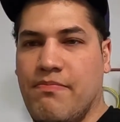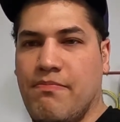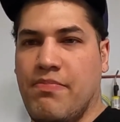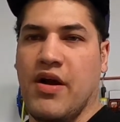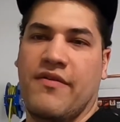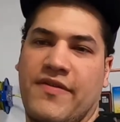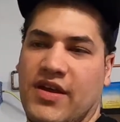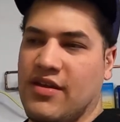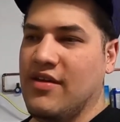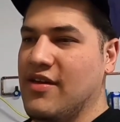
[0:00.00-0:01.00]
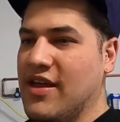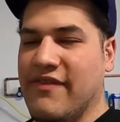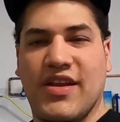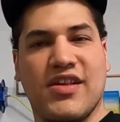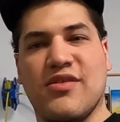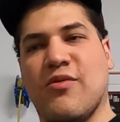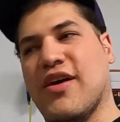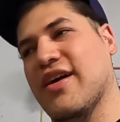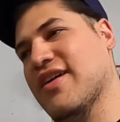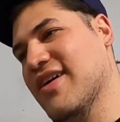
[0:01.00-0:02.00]
perfect. If it doesn't
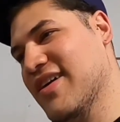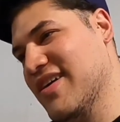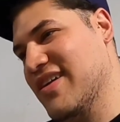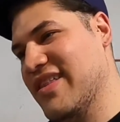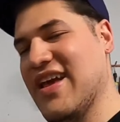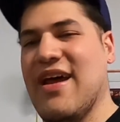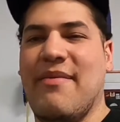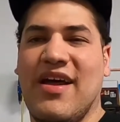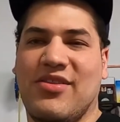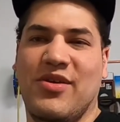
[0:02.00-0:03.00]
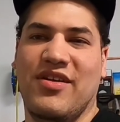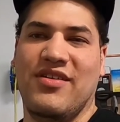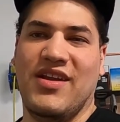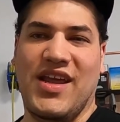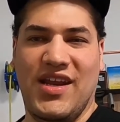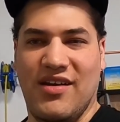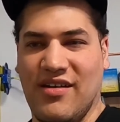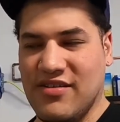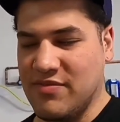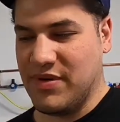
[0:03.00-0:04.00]
work, then I'm out
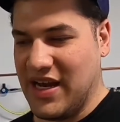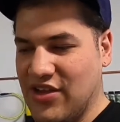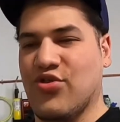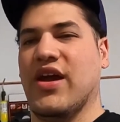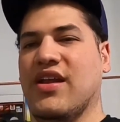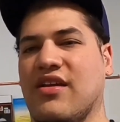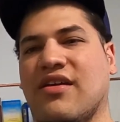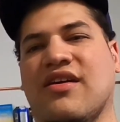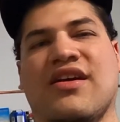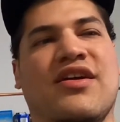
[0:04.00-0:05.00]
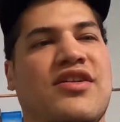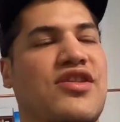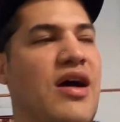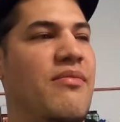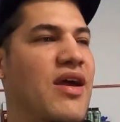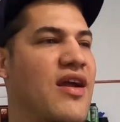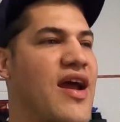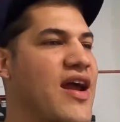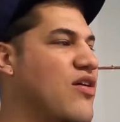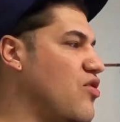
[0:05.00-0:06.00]
$380, but I tried it. So I'm like, all
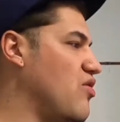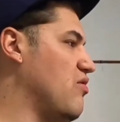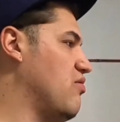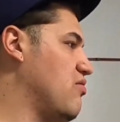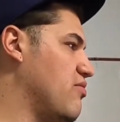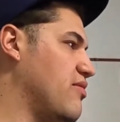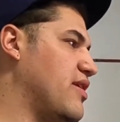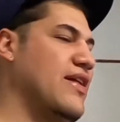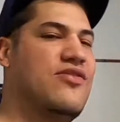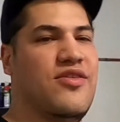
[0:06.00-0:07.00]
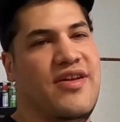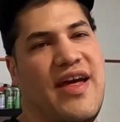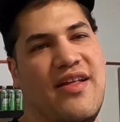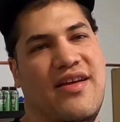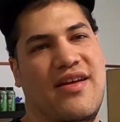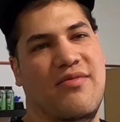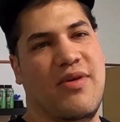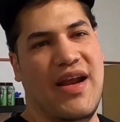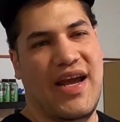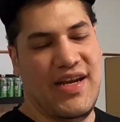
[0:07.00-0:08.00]
right, cool. Let's order that
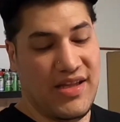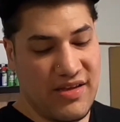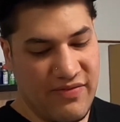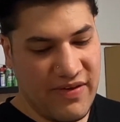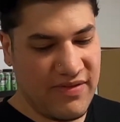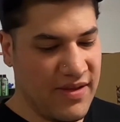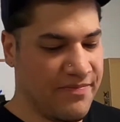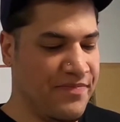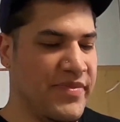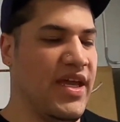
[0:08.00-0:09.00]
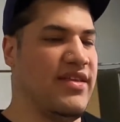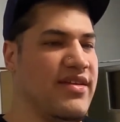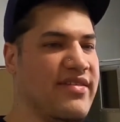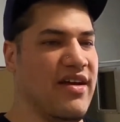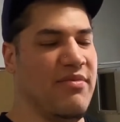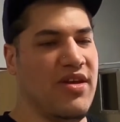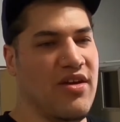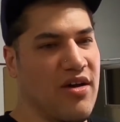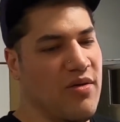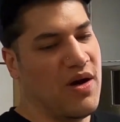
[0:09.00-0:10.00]
Redline Easy 50. And they tell me,
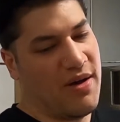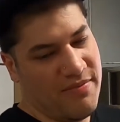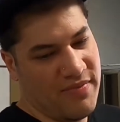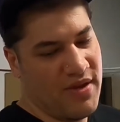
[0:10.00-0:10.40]
yo,